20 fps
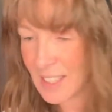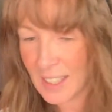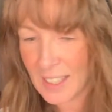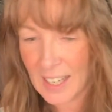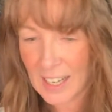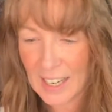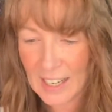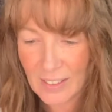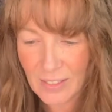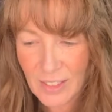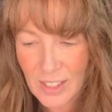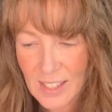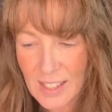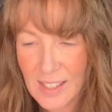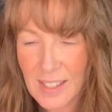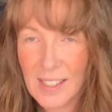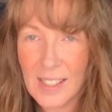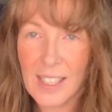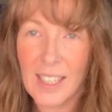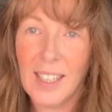going to have to
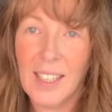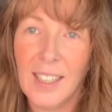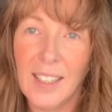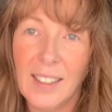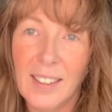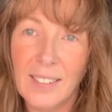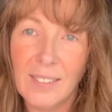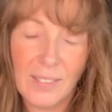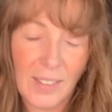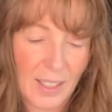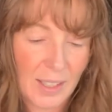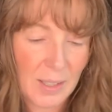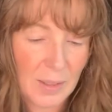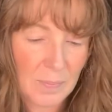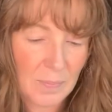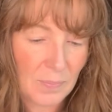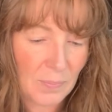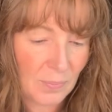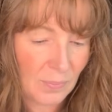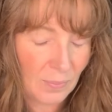start
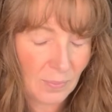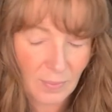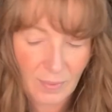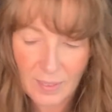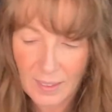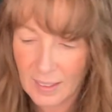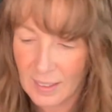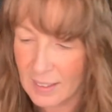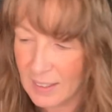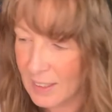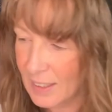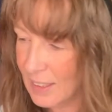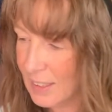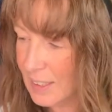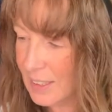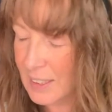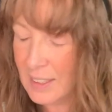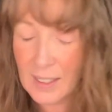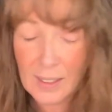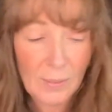um,
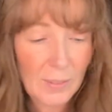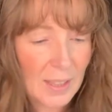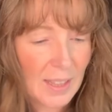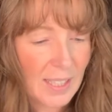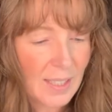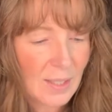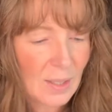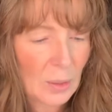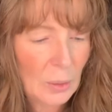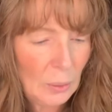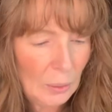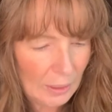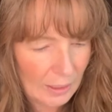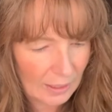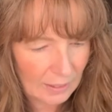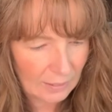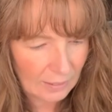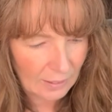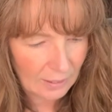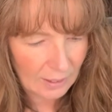with this look
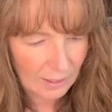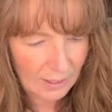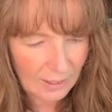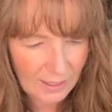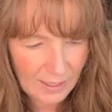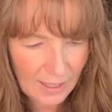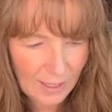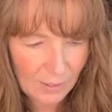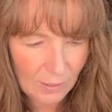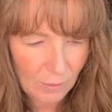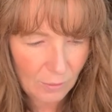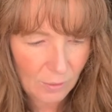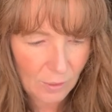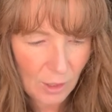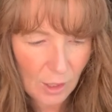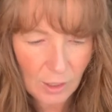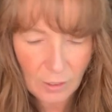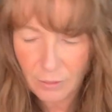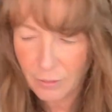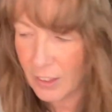and yeah,
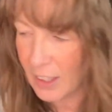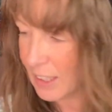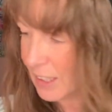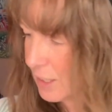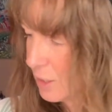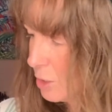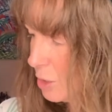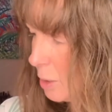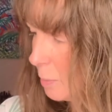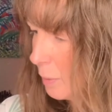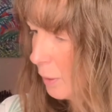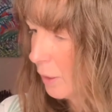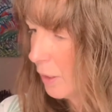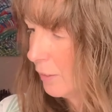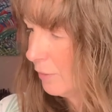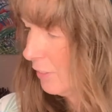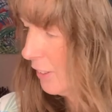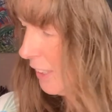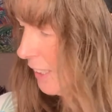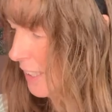not feeling super
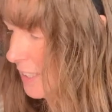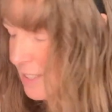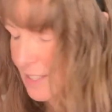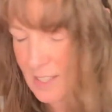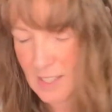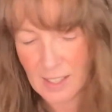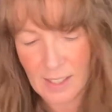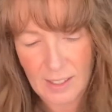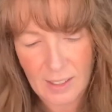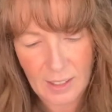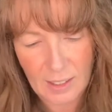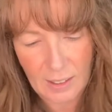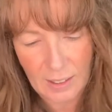confident.